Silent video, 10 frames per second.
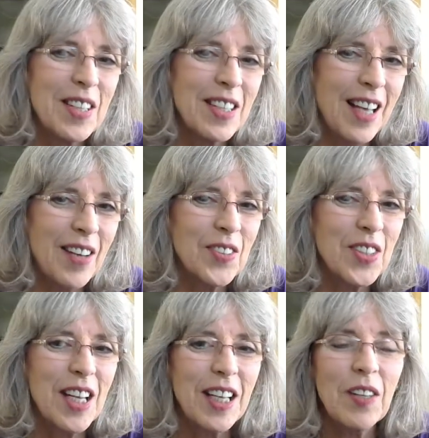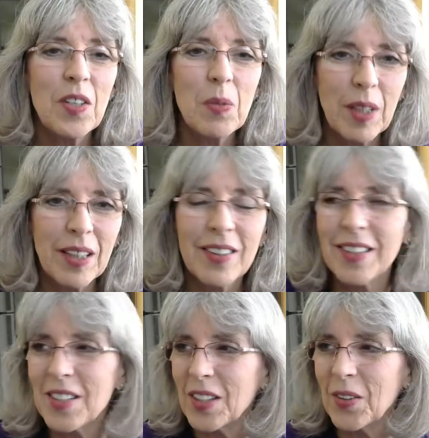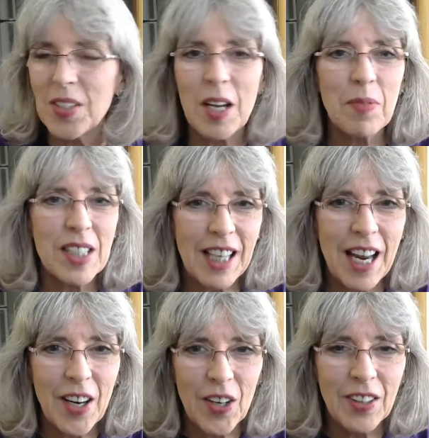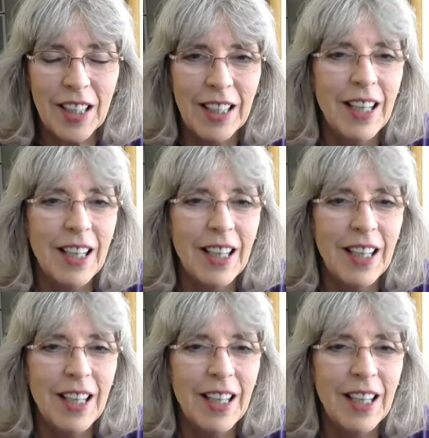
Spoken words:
after taking this pill. And of course, I'm scared.